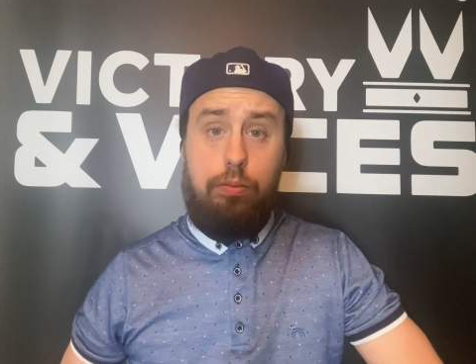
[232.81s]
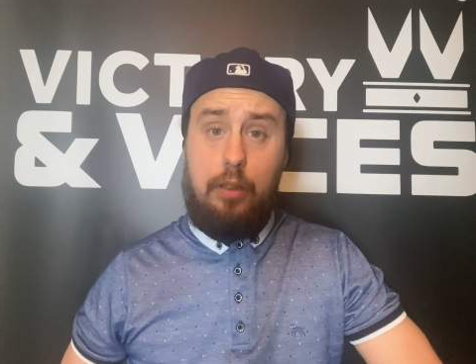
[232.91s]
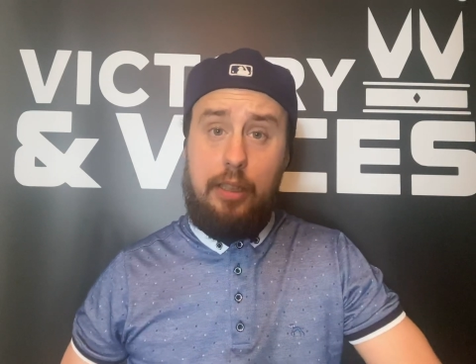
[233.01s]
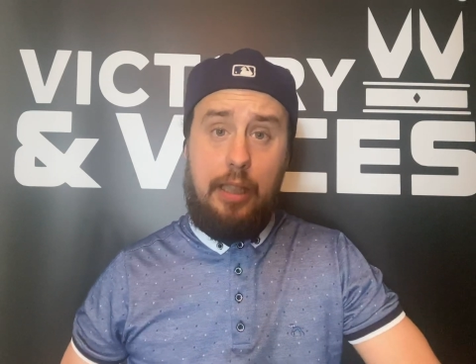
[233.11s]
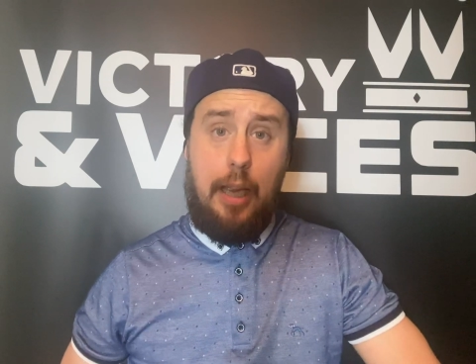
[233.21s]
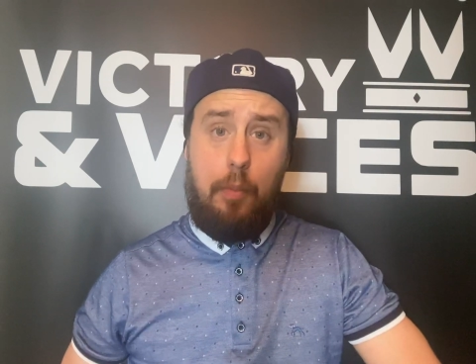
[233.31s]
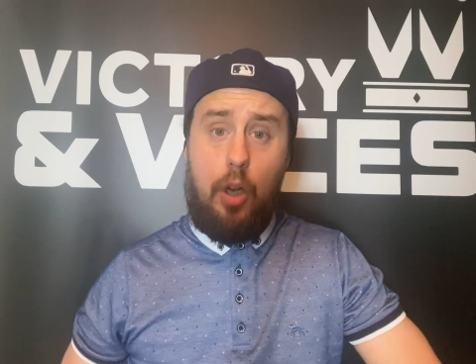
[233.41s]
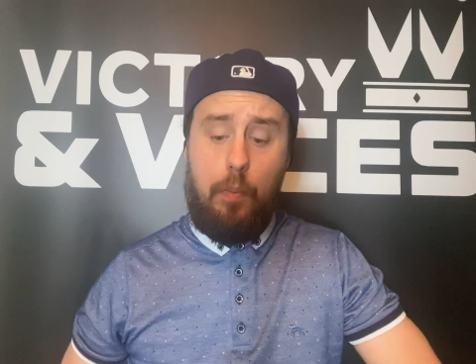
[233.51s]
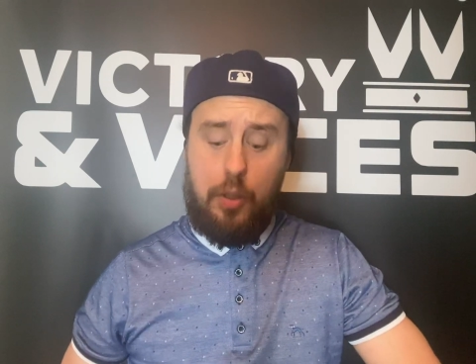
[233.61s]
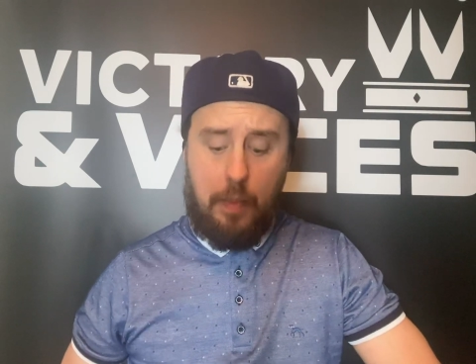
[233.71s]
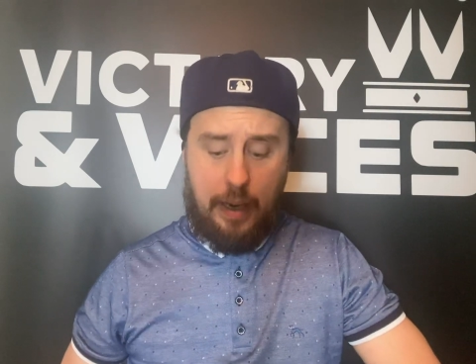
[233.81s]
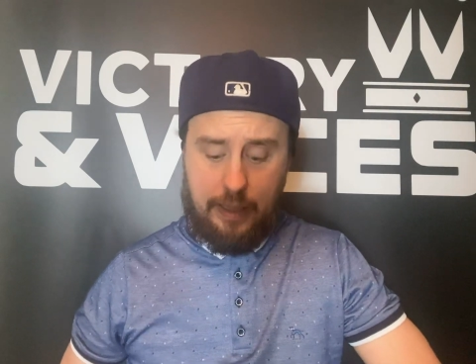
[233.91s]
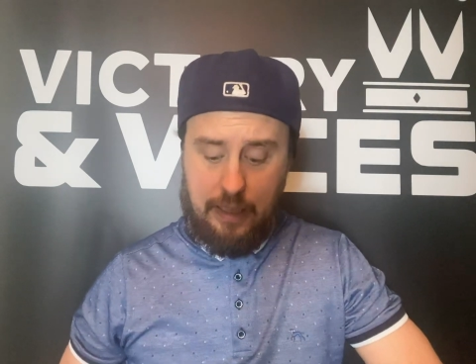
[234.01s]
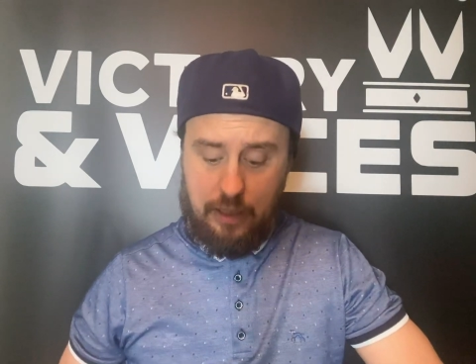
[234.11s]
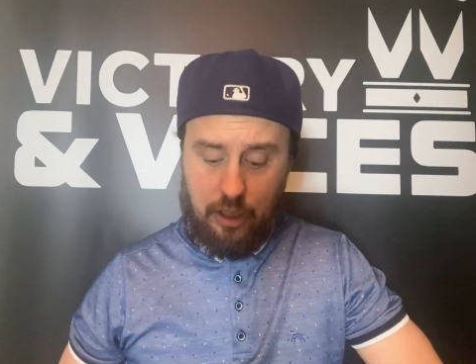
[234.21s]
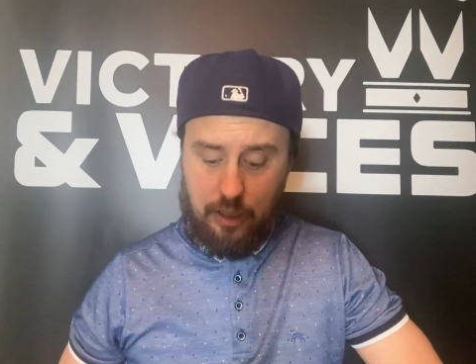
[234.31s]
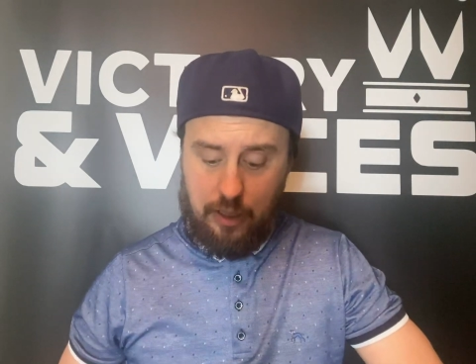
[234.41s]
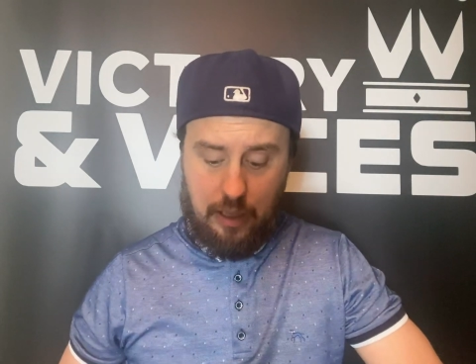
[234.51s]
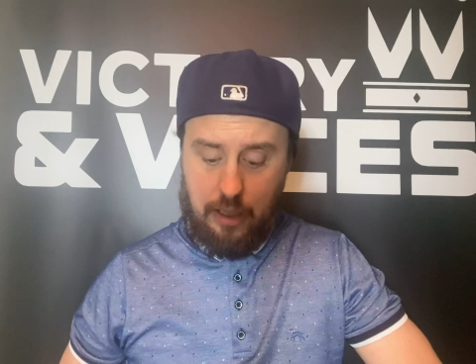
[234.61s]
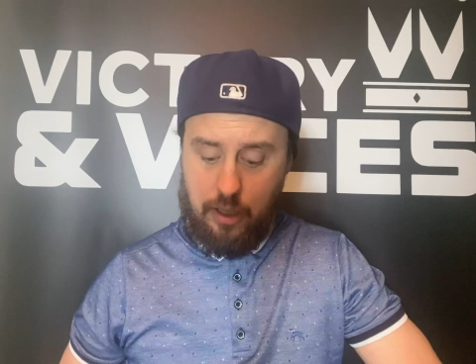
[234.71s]
to say I'm gobsmacked is just,
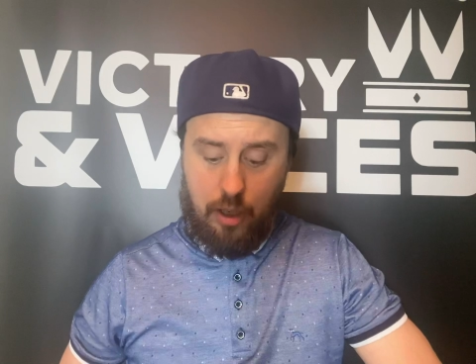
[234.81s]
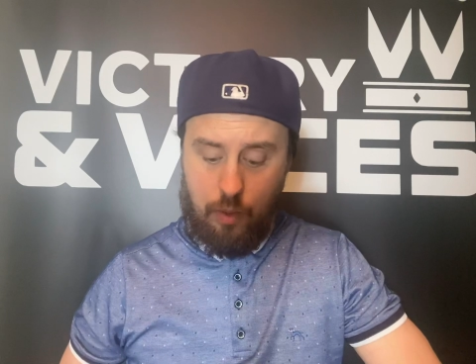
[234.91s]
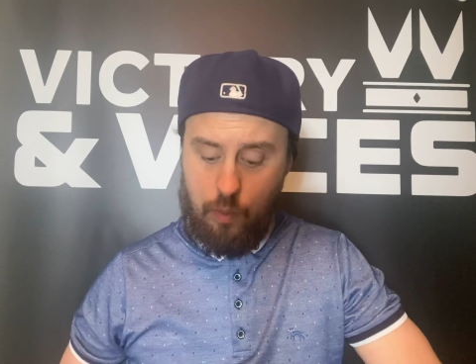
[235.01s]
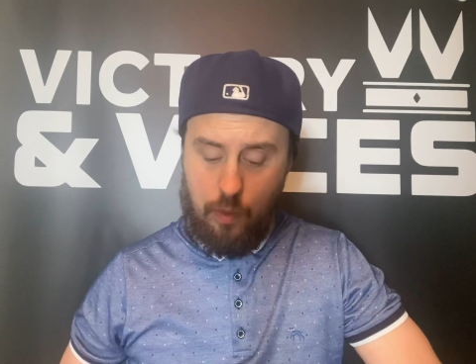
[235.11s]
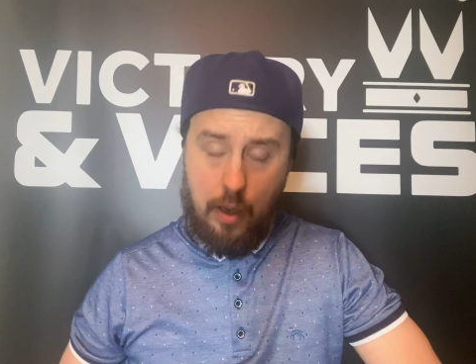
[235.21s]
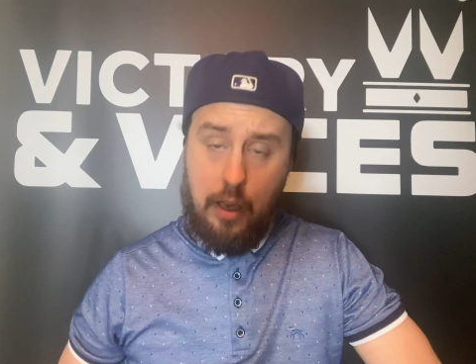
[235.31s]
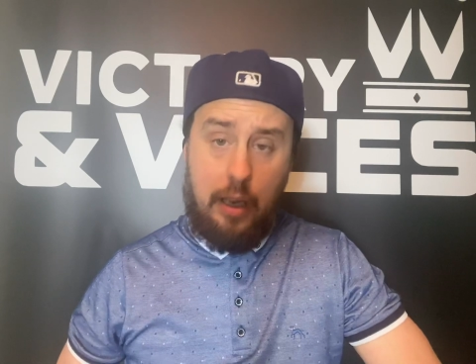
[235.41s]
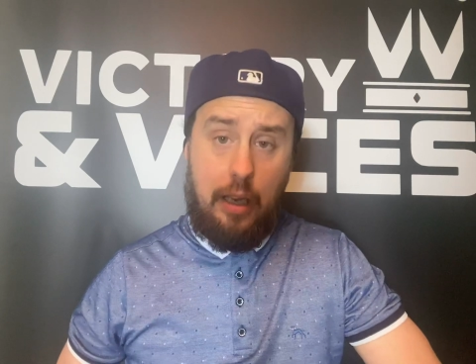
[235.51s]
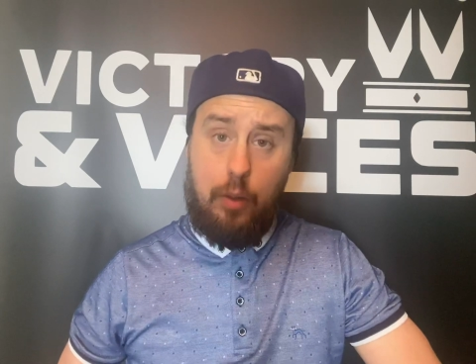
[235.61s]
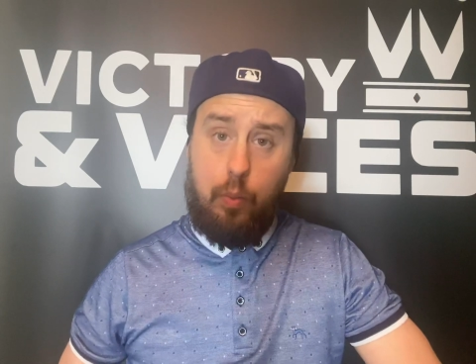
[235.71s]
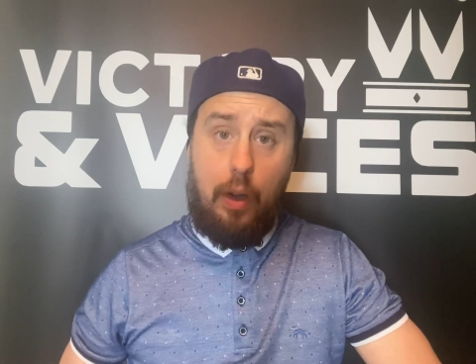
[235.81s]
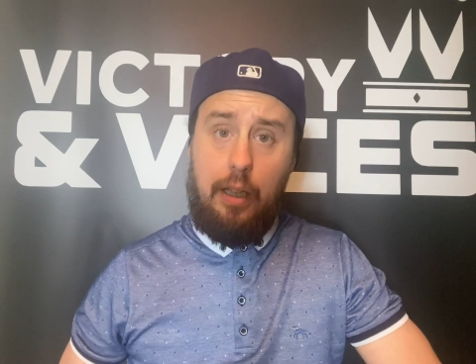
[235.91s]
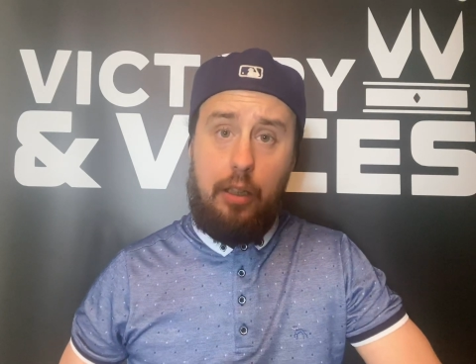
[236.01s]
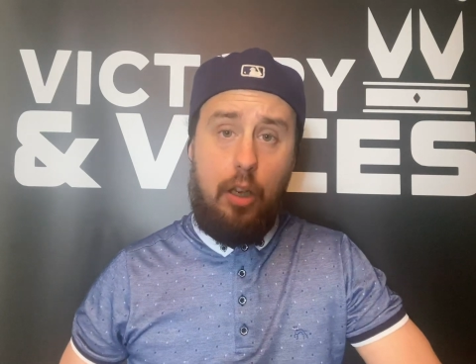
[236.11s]
it's wild.